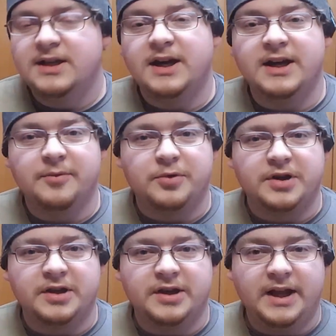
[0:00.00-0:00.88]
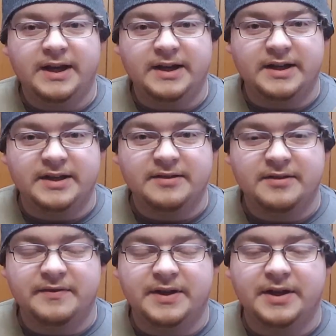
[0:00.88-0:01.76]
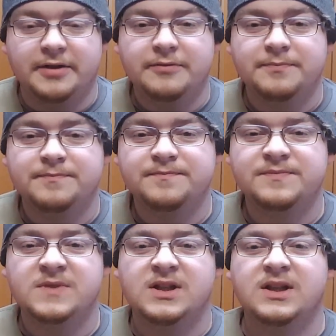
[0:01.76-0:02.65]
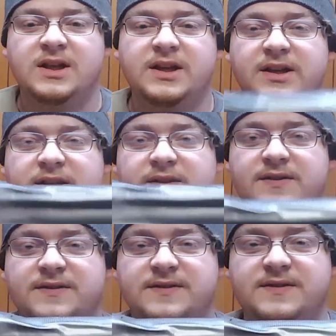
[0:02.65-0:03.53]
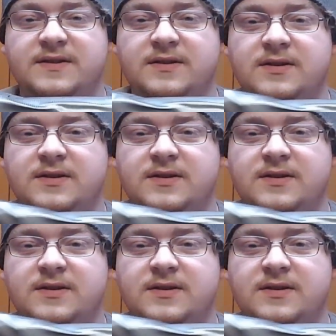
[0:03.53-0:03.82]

I'm working on editing the video. It is